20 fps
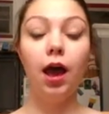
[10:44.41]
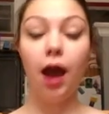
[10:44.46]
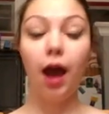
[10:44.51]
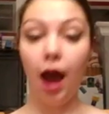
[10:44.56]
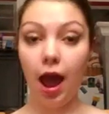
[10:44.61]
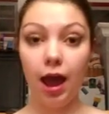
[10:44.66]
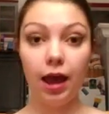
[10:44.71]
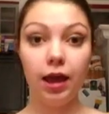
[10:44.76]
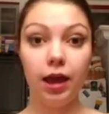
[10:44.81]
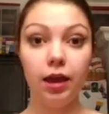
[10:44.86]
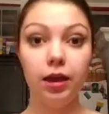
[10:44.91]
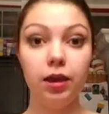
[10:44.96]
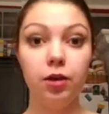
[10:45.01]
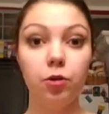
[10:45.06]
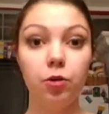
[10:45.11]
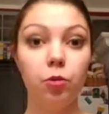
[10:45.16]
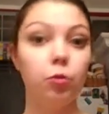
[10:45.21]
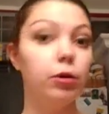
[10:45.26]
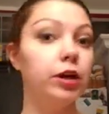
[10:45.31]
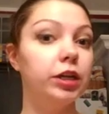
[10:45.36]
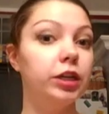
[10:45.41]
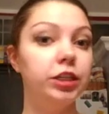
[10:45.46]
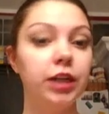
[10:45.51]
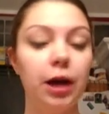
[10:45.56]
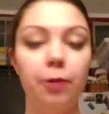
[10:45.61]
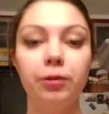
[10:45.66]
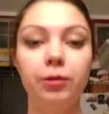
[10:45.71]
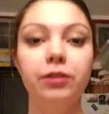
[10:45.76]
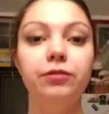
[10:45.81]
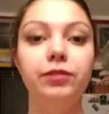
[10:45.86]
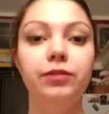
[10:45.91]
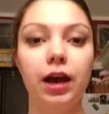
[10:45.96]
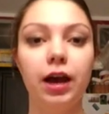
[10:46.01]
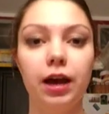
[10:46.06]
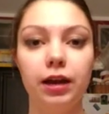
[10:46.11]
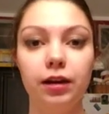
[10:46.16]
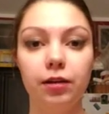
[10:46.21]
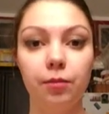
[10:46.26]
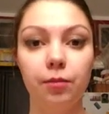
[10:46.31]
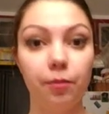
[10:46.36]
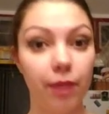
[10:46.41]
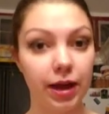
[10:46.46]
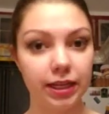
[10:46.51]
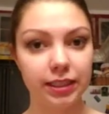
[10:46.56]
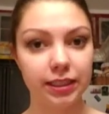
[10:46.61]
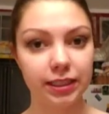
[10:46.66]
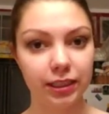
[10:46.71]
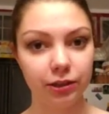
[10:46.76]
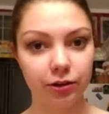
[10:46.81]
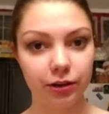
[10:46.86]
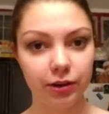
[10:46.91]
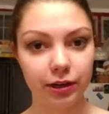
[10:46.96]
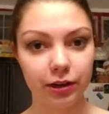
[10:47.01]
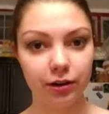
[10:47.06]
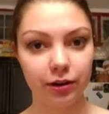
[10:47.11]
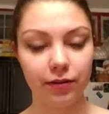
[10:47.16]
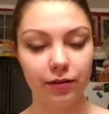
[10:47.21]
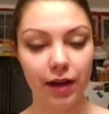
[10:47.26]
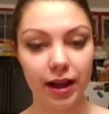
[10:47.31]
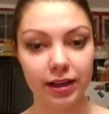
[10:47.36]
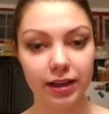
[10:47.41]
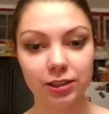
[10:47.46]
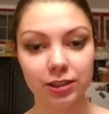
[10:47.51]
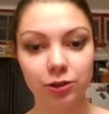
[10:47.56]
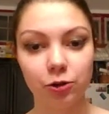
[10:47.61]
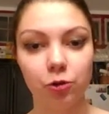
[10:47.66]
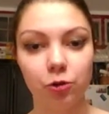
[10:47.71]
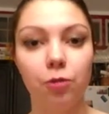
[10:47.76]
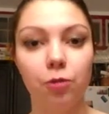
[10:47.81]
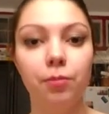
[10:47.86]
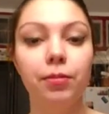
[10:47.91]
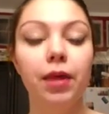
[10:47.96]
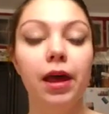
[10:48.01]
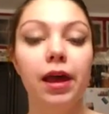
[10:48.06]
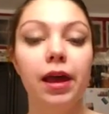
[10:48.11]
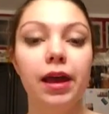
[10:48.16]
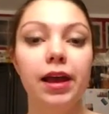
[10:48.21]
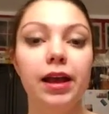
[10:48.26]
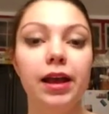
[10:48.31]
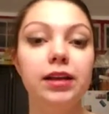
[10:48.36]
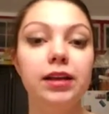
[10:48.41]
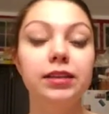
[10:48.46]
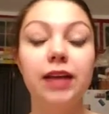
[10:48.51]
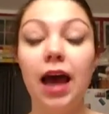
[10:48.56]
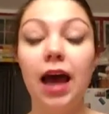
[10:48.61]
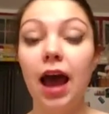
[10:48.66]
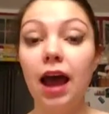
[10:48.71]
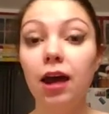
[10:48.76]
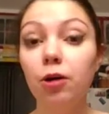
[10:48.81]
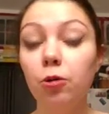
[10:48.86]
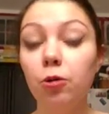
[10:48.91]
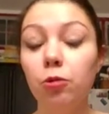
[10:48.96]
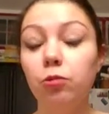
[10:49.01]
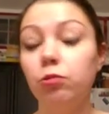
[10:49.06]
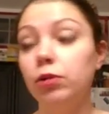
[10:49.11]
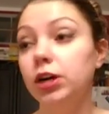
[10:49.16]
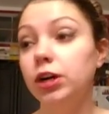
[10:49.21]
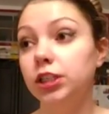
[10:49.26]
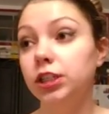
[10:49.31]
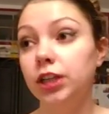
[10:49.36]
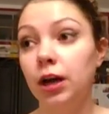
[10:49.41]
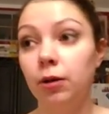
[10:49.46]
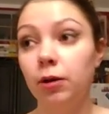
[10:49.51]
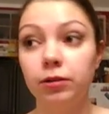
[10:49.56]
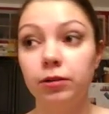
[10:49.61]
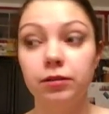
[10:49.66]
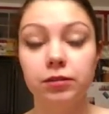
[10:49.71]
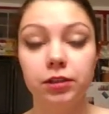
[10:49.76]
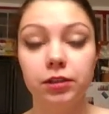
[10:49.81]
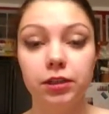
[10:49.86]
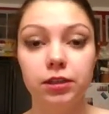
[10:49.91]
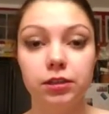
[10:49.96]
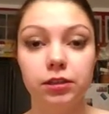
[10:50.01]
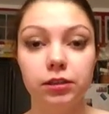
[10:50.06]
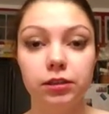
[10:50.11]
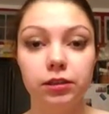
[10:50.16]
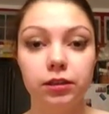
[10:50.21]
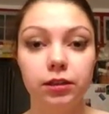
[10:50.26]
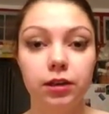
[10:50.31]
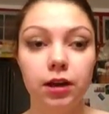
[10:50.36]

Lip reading: I wish I would have done my senior year of high school is I wish I would have just